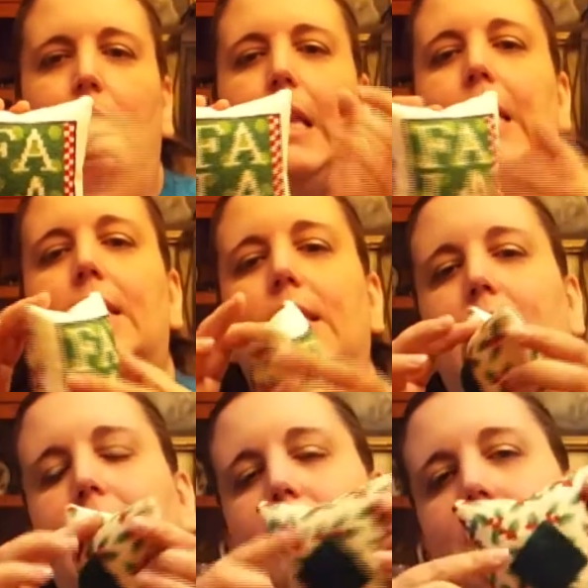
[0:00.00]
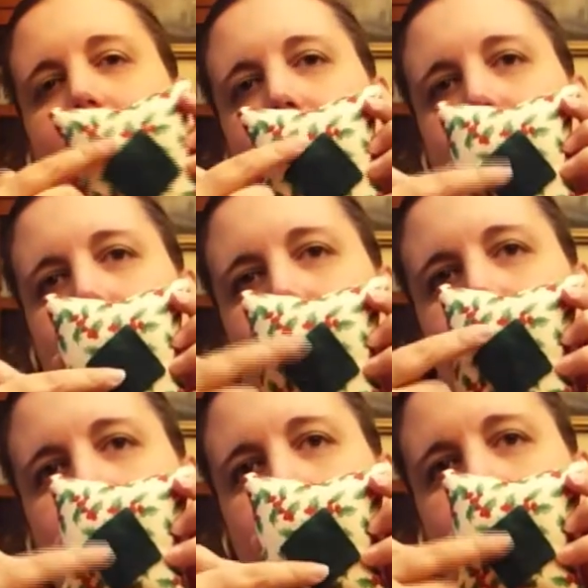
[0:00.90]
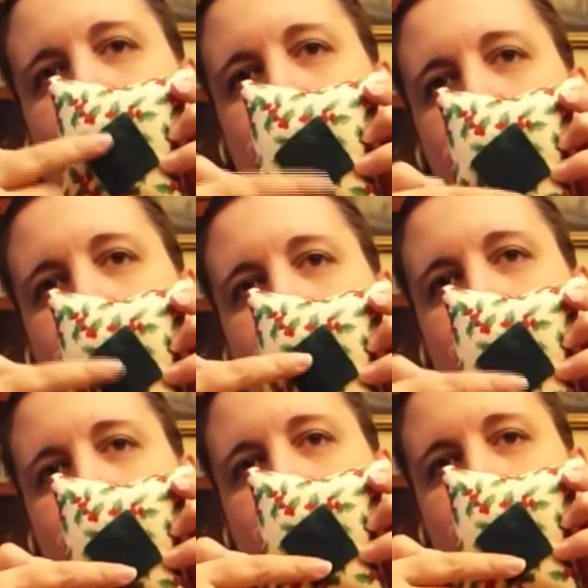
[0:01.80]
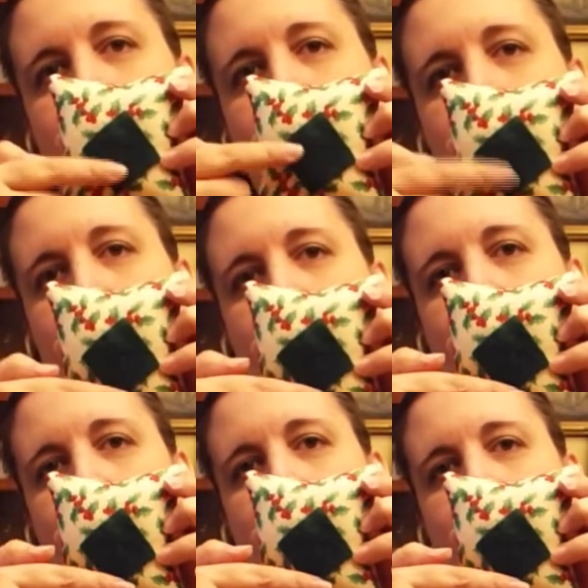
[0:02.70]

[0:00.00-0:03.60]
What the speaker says: And this I did the little slit in the back.